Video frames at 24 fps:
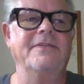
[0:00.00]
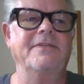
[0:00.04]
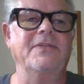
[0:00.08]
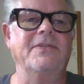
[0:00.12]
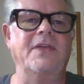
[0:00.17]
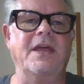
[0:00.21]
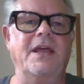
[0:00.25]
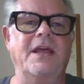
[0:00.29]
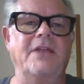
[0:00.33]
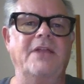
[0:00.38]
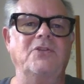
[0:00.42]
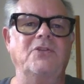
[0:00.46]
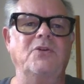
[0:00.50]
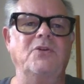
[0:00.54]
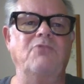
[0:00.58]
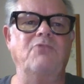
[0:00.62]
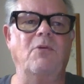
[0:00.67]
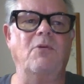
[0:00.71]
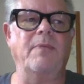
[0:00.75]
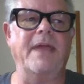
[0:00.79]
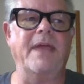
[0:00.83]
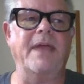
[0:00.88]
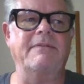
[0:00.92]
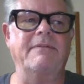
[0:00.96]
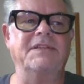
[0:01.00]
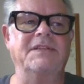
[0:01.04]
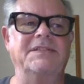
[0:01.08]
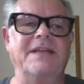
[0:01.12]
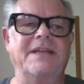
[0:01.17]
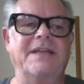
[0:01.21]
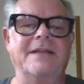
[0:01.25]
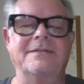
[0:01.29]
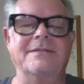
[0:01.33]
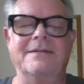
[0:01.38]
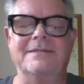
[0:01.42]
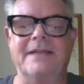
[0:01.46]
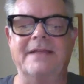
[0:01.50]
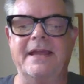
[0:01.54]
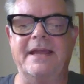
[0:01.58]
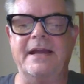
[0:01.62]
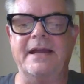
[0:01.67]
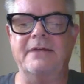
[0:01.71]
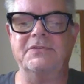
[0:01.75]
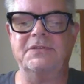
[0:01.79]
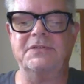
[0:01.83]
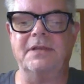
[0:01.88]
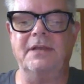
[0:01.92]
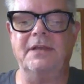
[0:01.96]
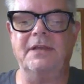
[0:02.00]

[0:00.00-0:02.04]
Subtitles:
then you probably have a standard layout.